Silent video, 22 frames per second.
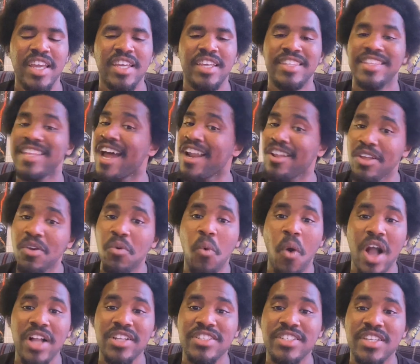Not only
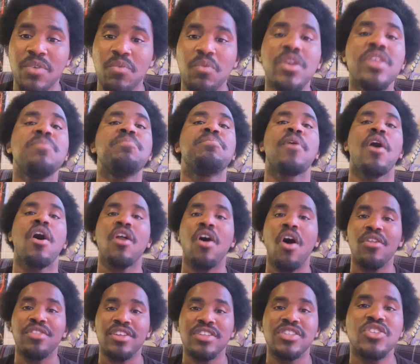watched it, we bought
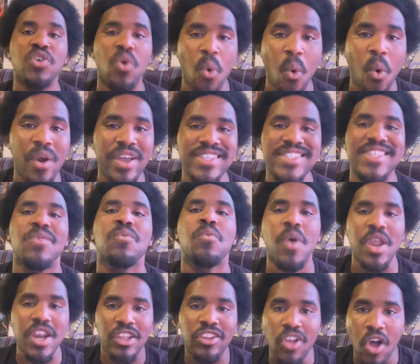all the toys that
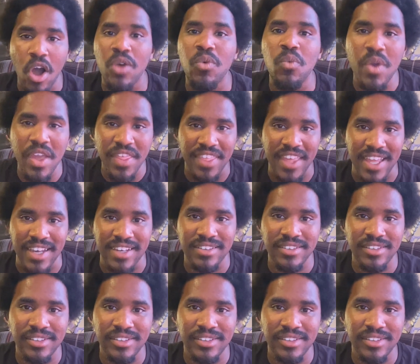went along with it.